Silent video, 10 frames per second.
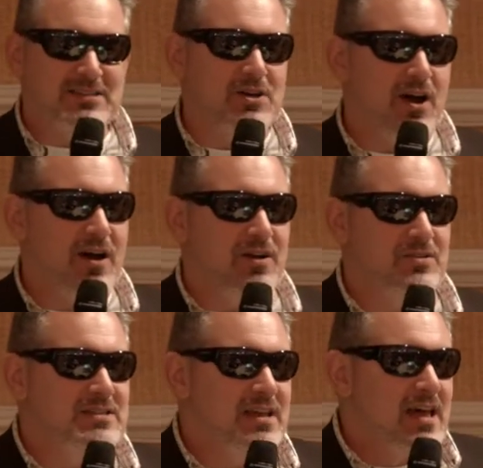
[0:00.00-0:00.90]

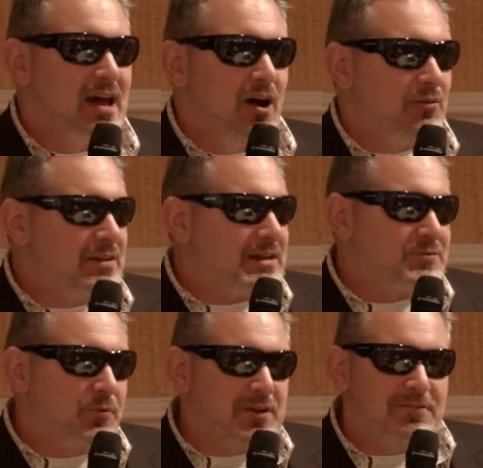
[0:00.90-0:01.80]
Stars. Over the
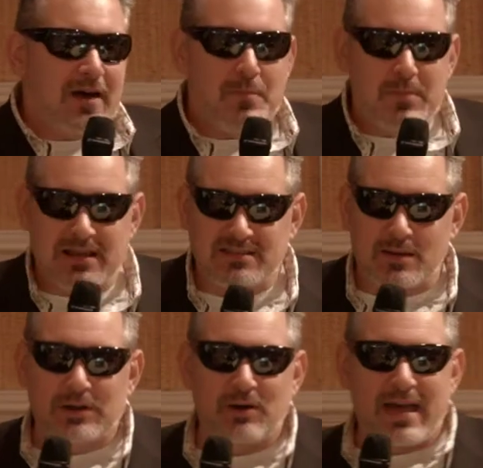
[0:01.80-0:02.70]
next 45 minutes,
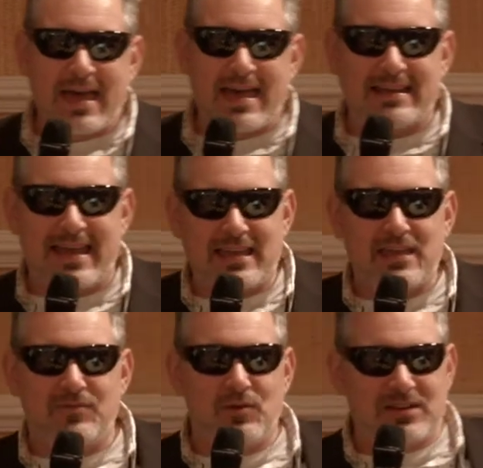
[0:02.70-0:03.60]
I'm going to go ahead
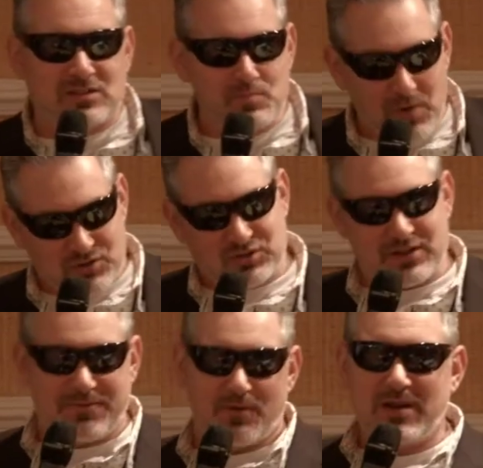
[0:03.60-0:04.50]
and give you as much
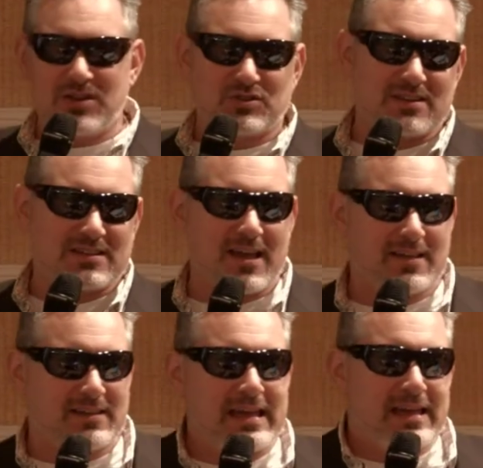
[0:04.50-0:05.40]
information as
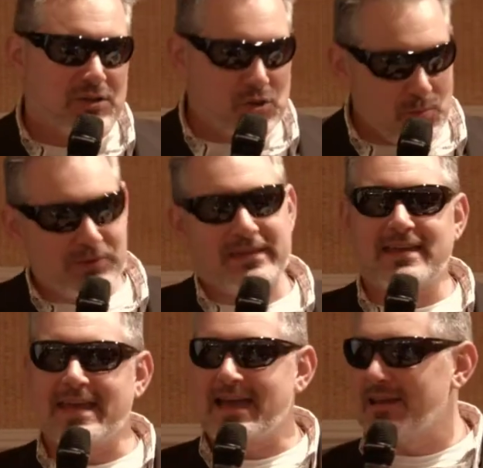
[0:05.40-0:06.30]
I humanly
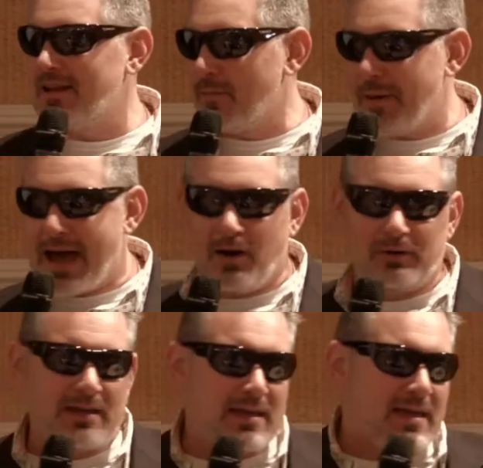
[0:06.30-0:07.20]
can
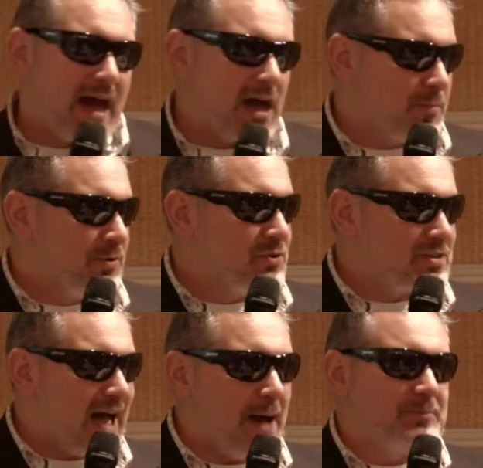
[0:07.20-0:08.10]
about how to
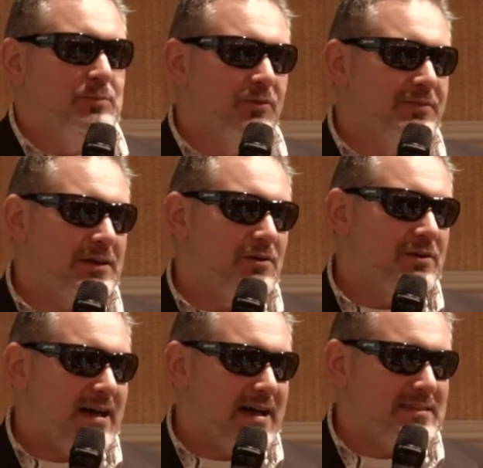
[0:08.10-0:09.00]
produce optimal video
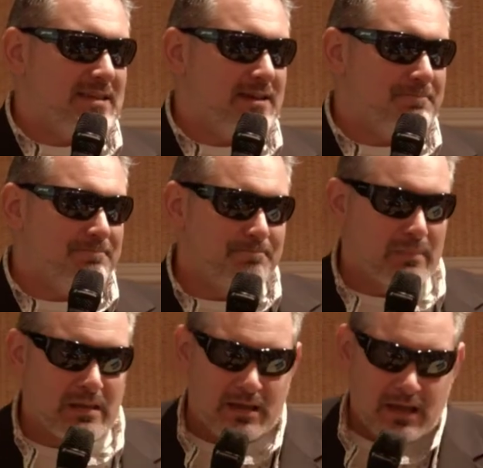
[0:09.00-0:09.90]
content.
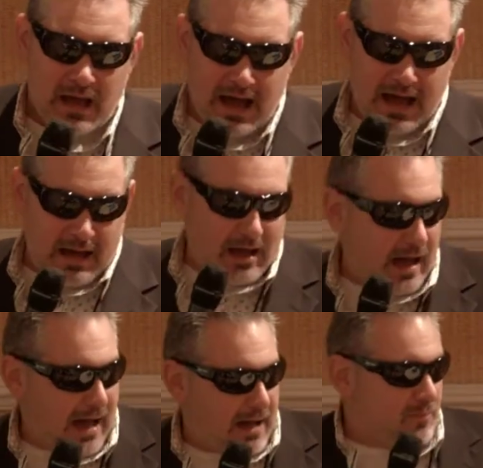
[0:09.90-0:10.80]

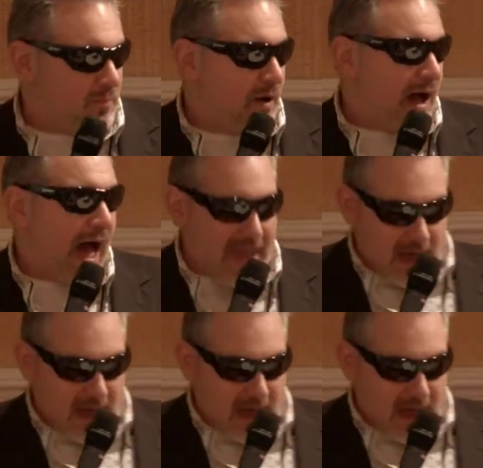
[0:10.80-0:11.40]
Uh, I